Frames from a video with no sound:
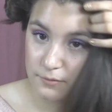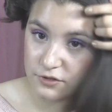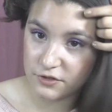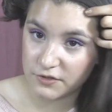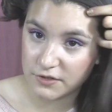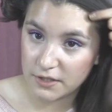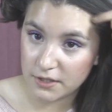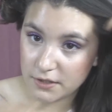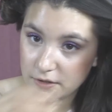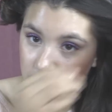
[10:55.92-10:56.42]
I'm
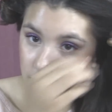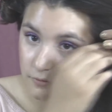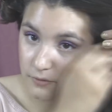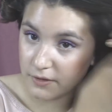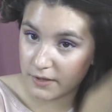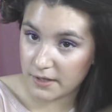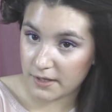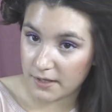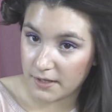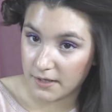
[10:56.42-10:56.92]
just going to go
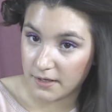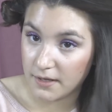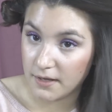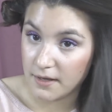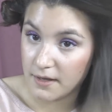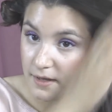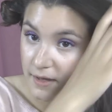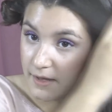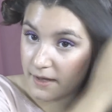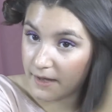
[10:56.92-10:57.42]
ahead
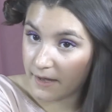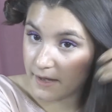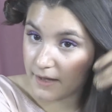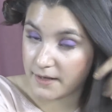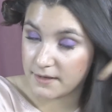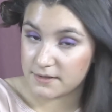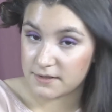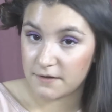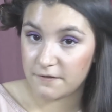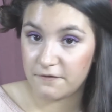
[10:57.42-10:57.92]

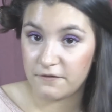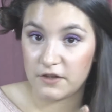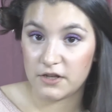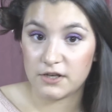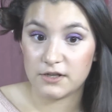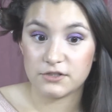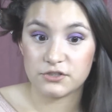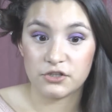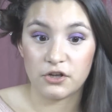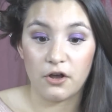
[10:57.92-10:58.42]
and
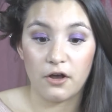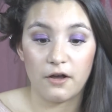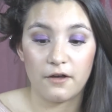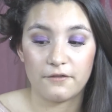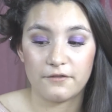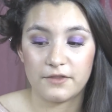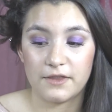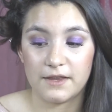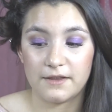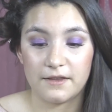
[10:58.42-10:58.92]
finish
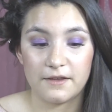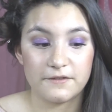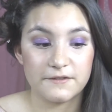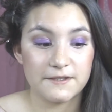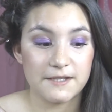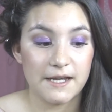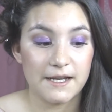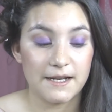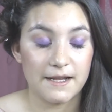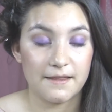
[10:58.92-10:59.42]
off the left
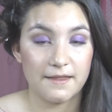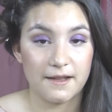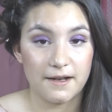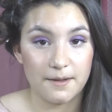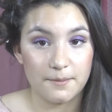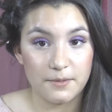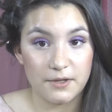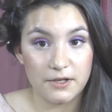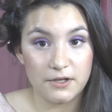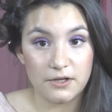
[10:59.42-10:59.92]
side, and
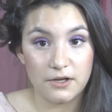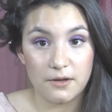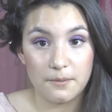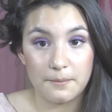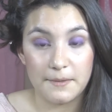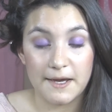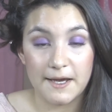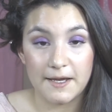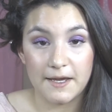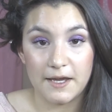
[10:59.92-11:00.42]
then I'm going to
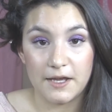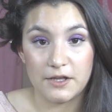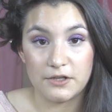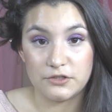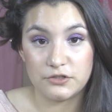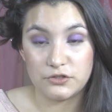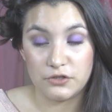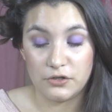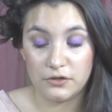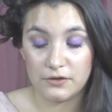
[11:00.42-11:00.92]
come back
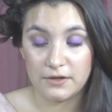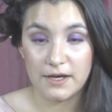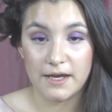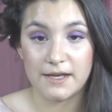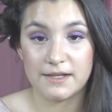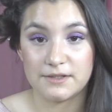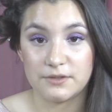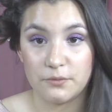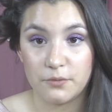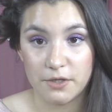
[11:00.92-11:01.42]
and show you
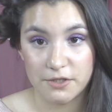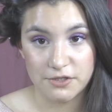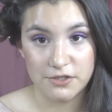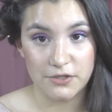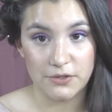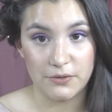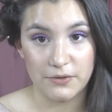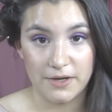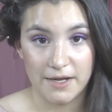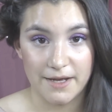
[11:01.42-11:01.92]
guys what
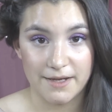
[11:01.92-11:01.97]
to do